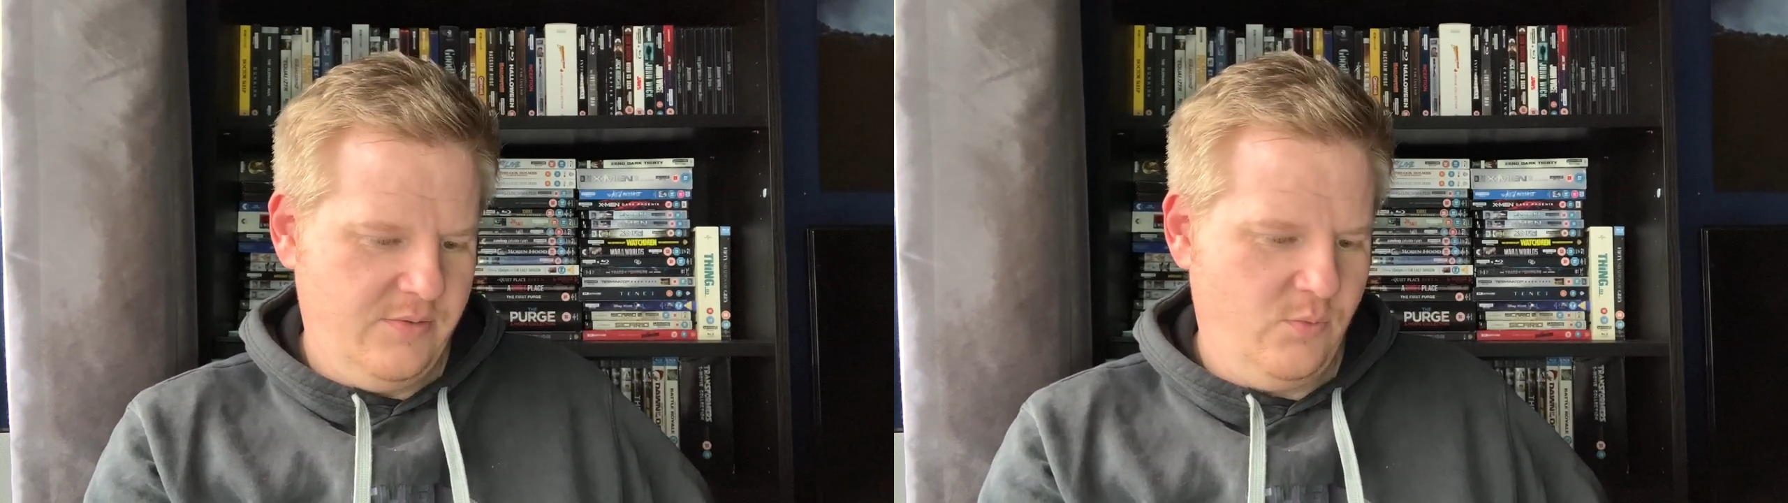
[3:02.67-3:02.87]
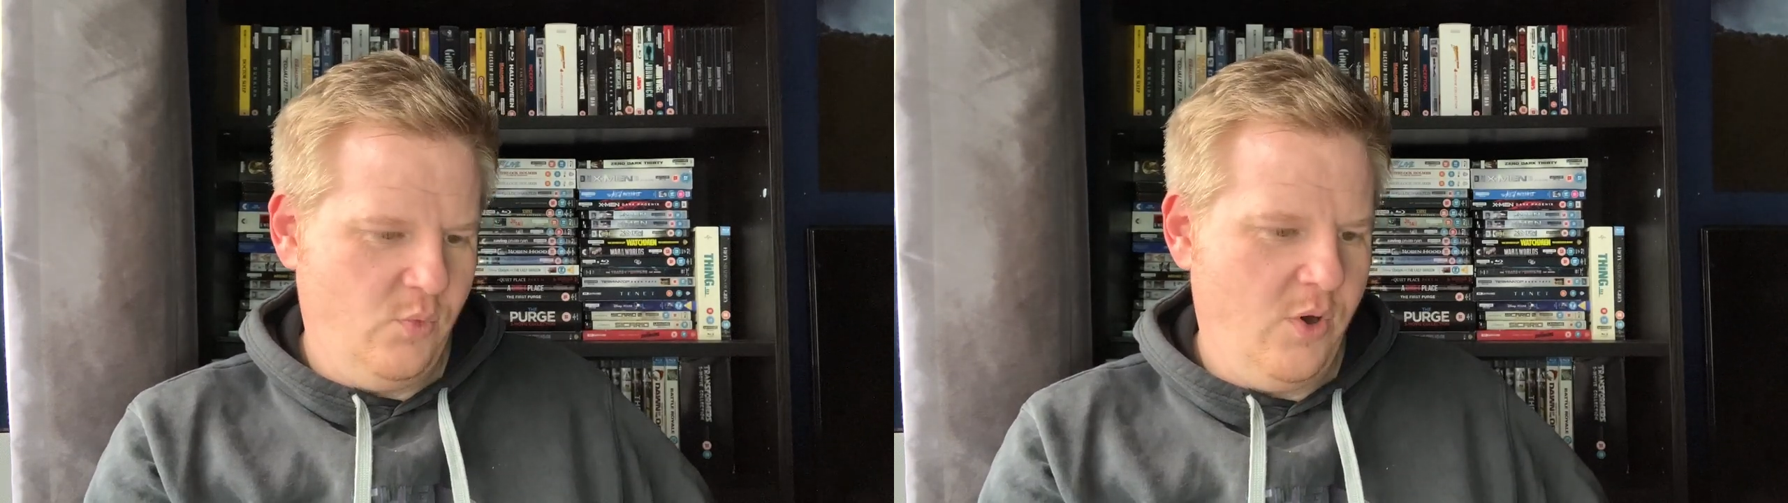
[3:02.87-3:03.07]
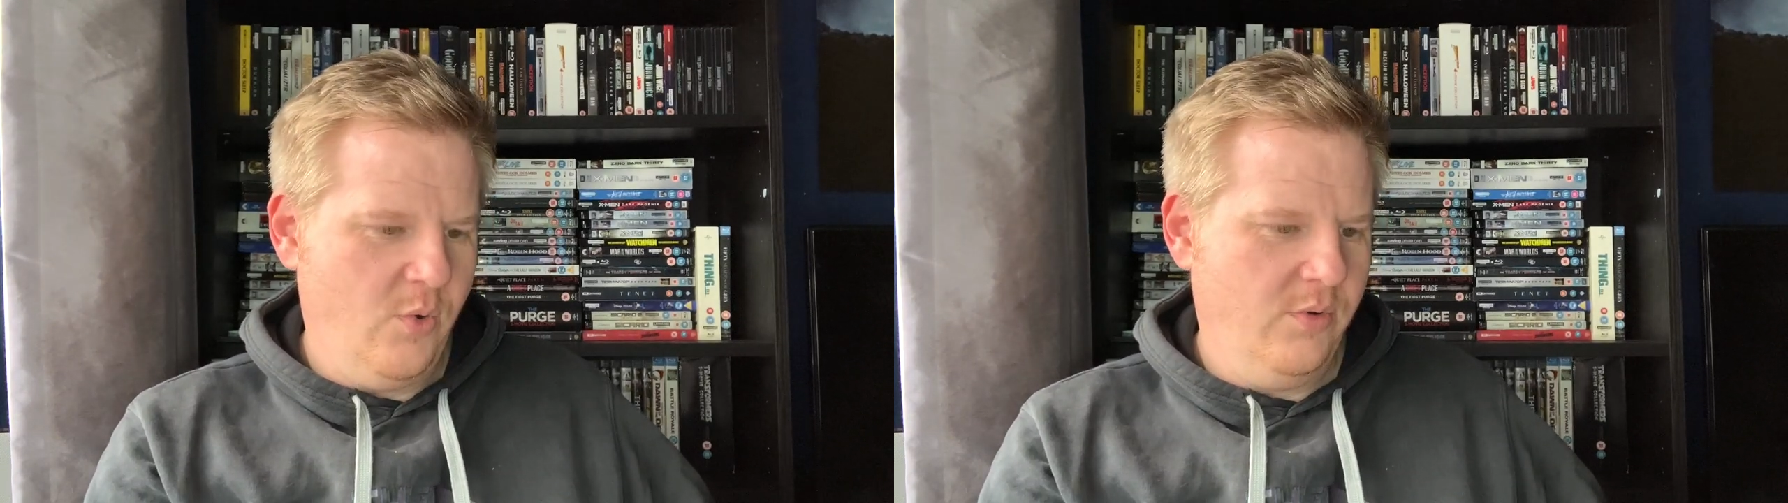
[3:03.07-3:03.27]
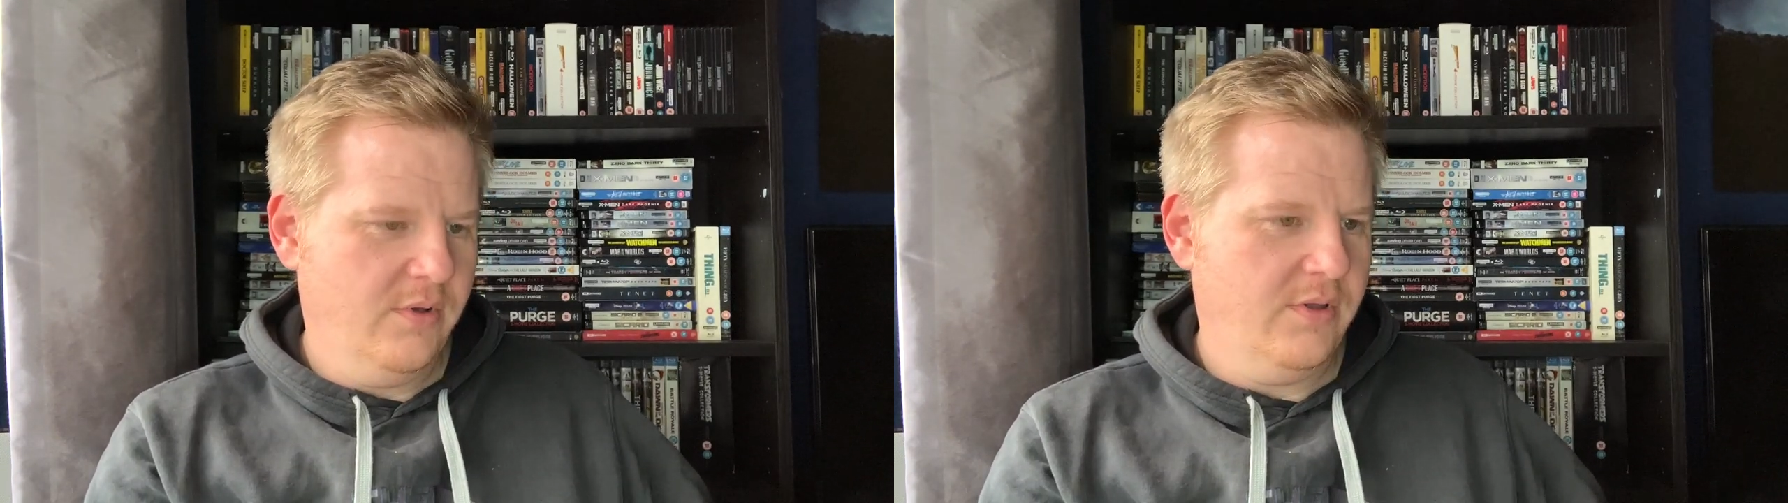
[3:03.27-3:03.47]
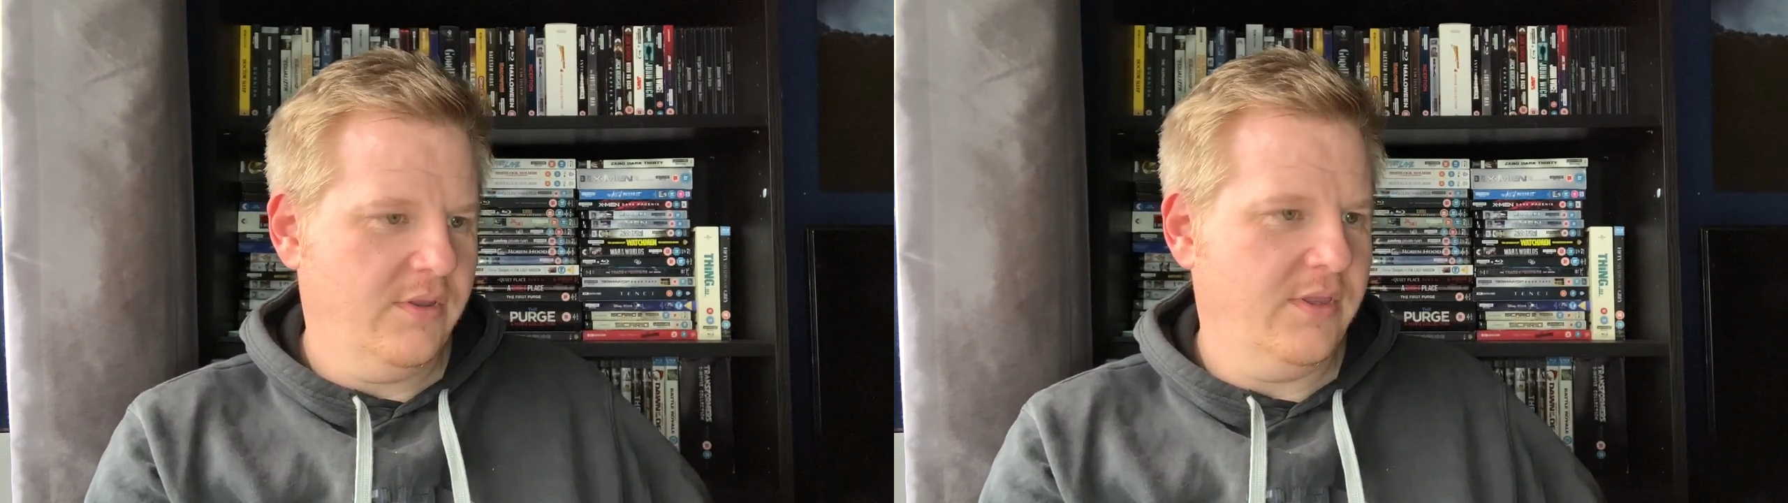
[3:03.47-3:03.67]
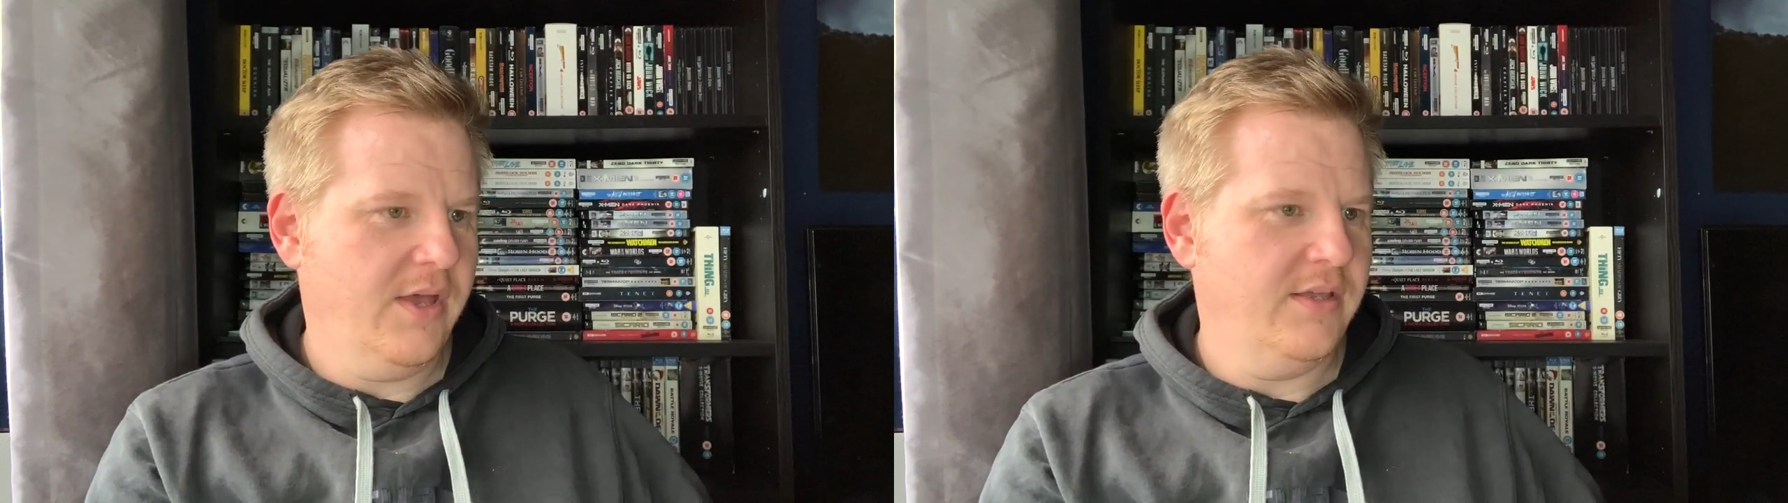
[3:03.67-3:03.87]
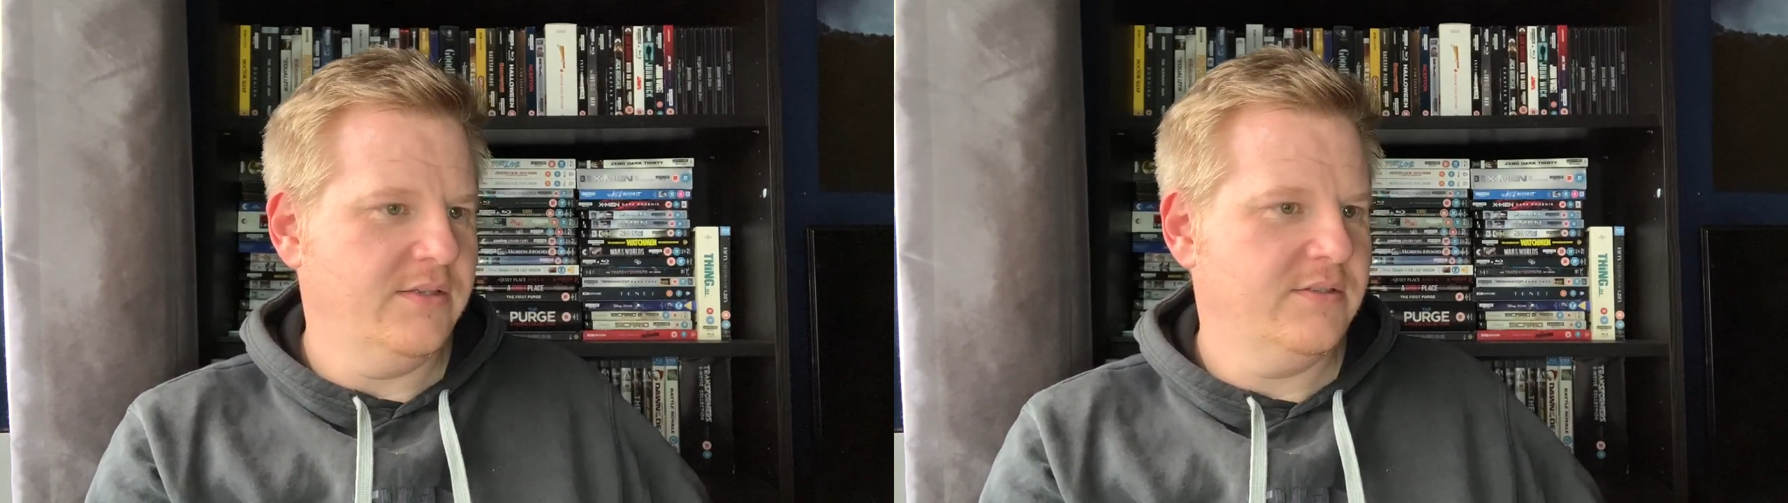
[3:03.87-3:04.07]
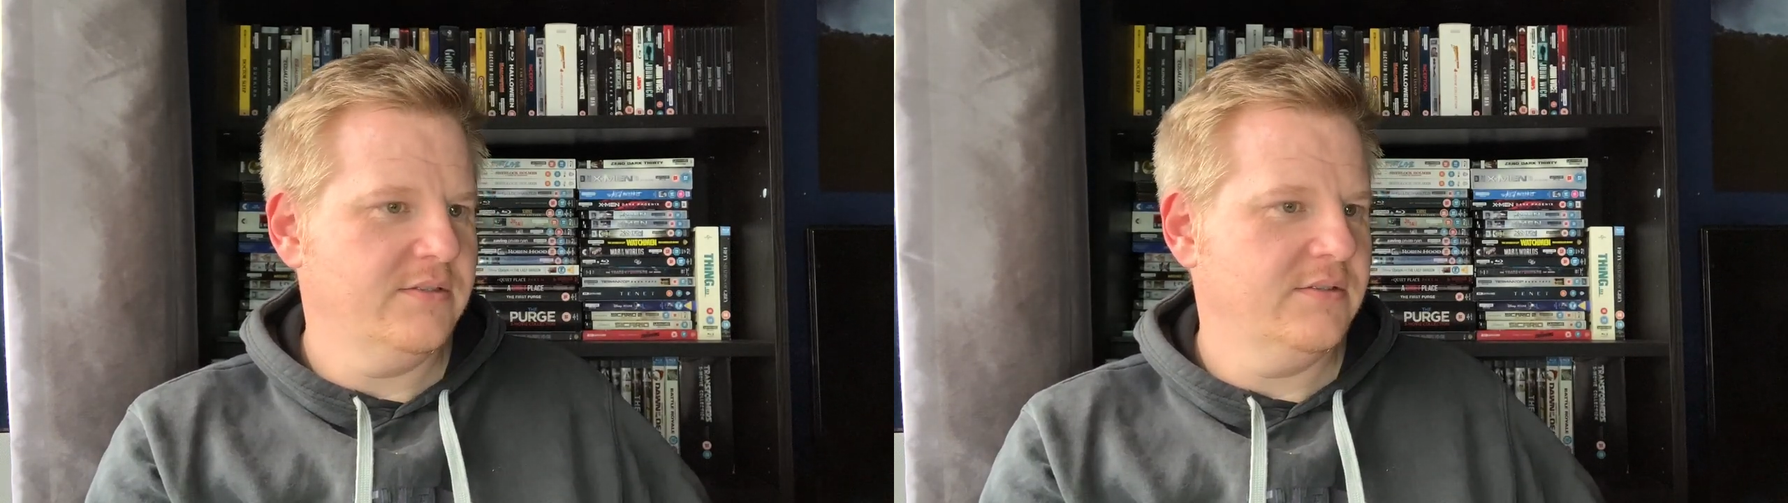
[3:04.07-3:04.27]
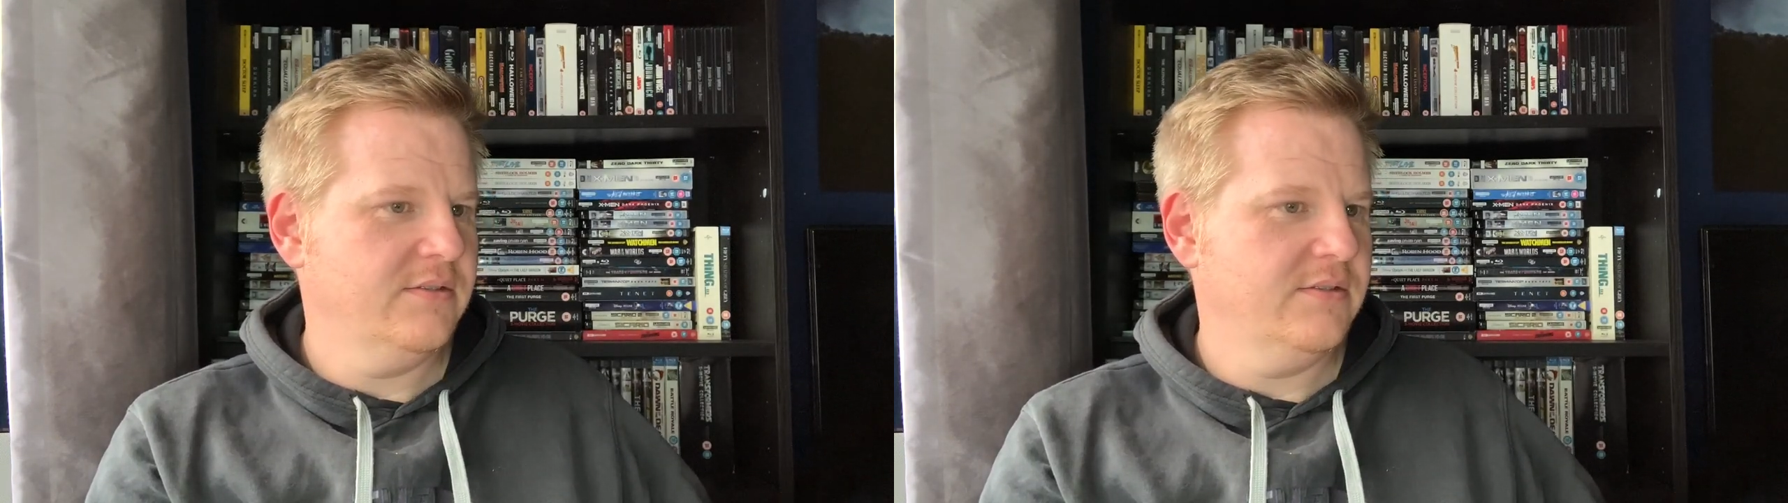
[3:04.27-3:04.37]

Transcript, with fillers: Whoa, that is